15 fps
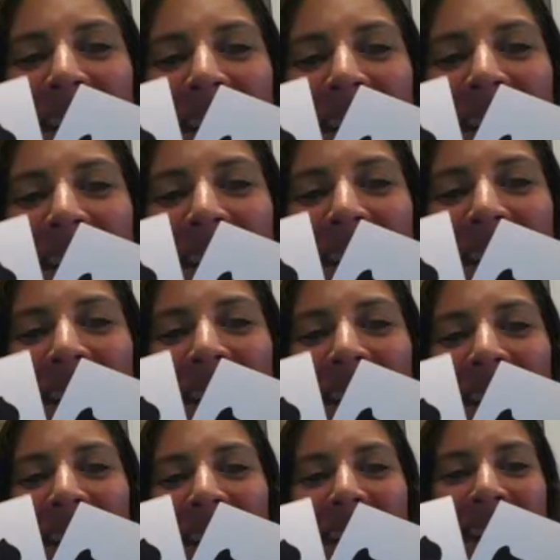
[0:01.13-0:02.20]

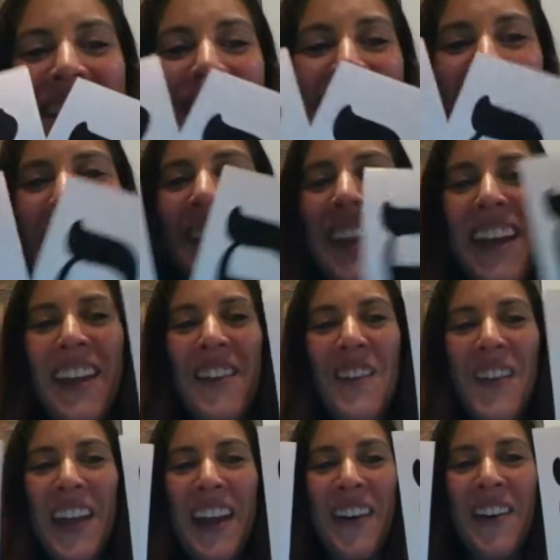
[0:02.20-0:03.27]
Shalom! Today
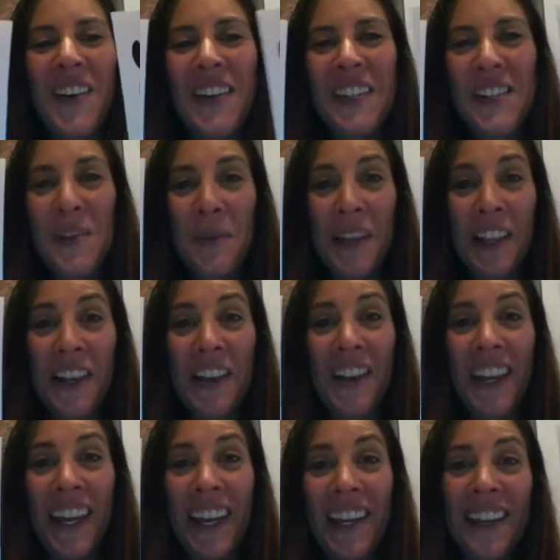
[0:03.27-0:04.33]
we are going to be
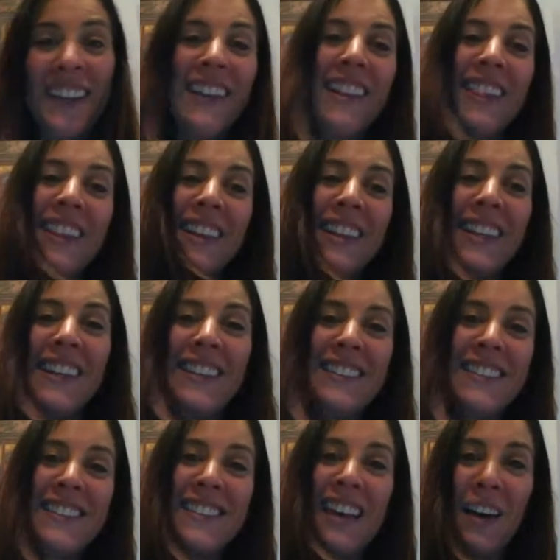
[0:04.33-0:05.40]
learning the letters
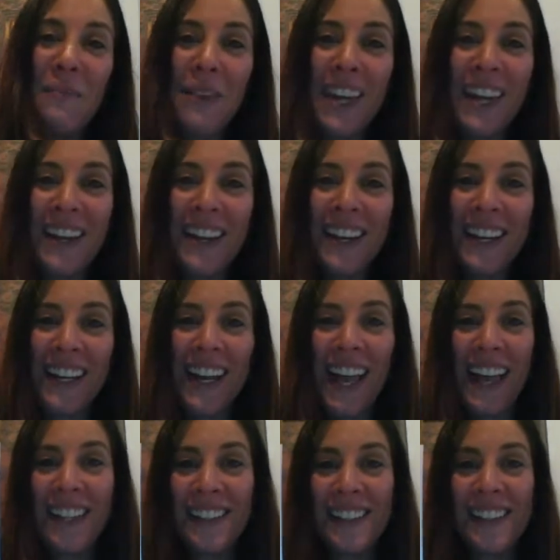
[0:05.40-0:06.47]
Samech
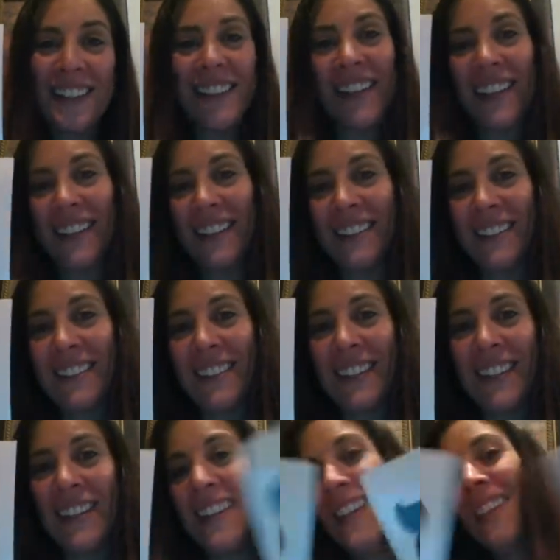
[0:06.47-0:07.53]
and Sin.
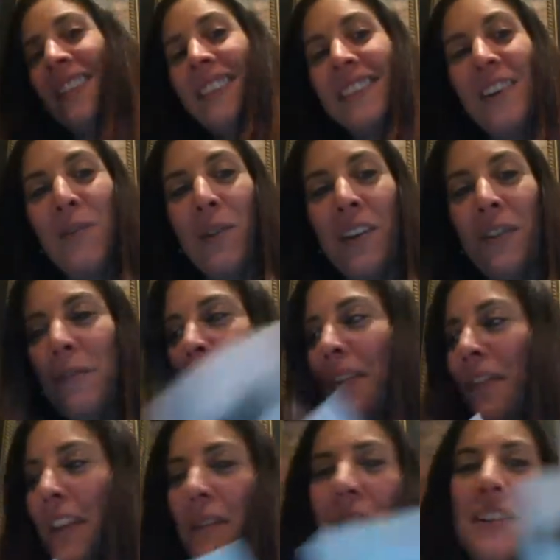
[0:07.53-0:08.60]
And these are one of my
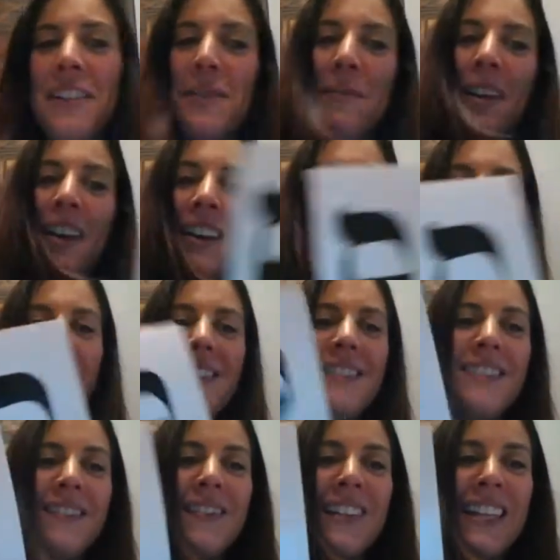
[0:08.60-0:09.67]
favorites because
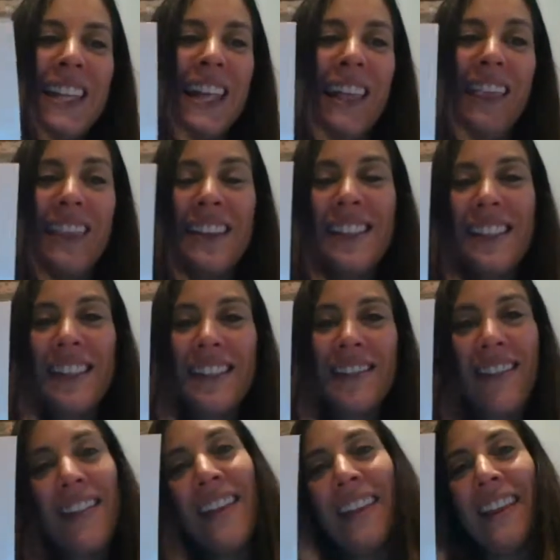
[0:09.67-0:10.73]
this is
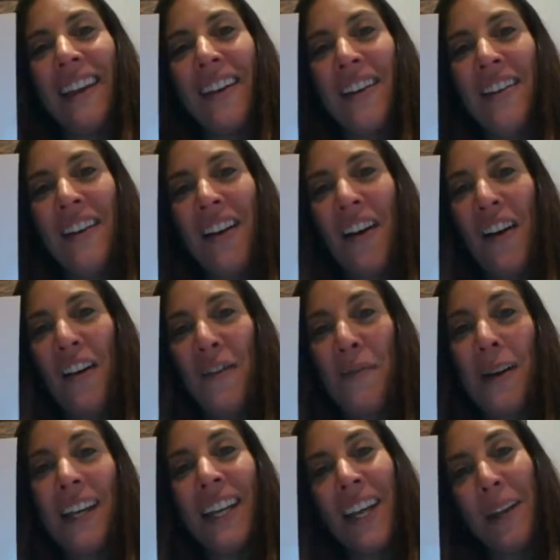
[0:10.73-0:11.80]
the letter of
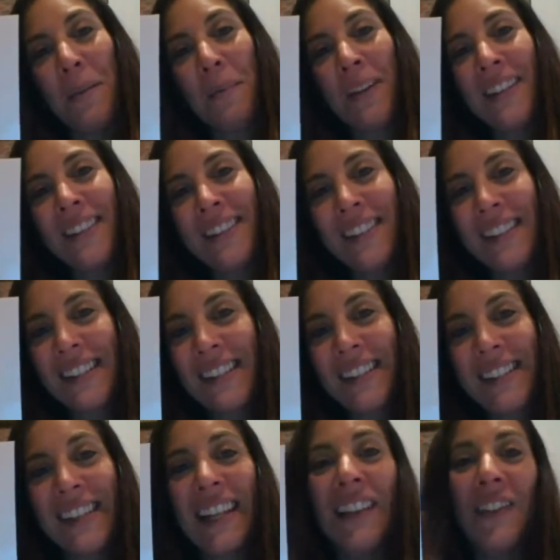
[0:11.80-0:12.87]
my name,
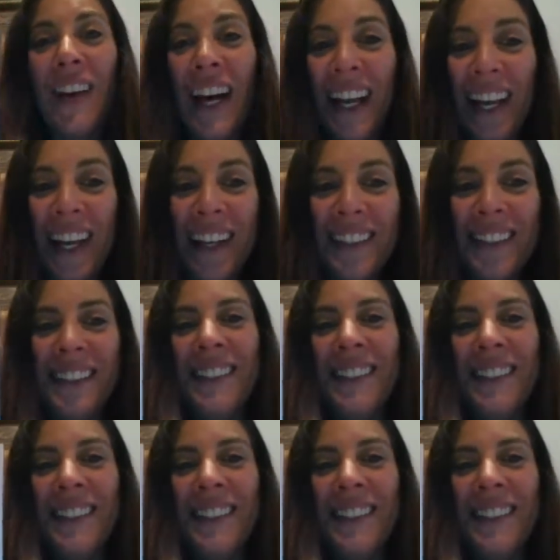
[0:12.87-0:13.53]
Silvana.